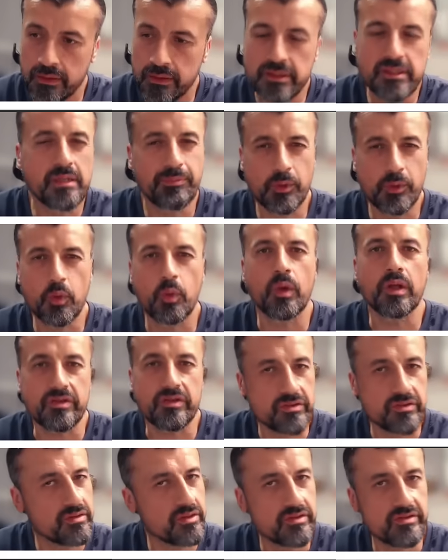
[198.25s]
the typical
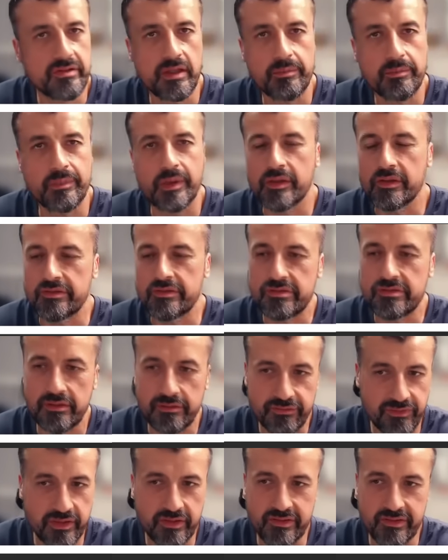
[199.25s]
ones, the cinemas,
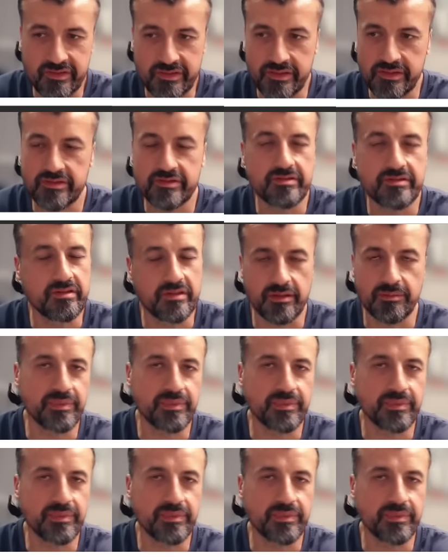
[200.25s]
the Flixes,